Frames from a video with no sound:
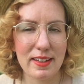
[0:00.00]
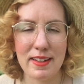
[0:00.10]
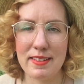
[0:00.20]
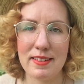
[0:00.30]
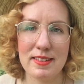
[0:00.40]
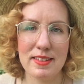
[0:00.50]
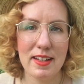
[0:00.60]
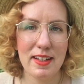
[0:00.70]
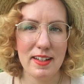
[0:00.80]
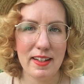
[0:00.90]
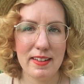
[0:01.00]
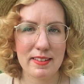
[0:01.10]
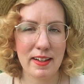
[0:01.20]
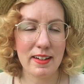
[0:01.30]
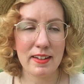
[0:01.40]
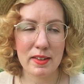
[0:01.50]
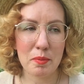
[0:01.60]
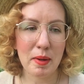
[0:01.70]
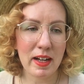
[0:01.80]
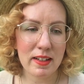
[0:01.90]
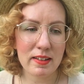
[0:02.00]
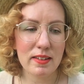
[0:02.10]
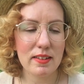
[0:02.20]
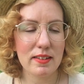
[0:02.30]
and it's cut on the bias,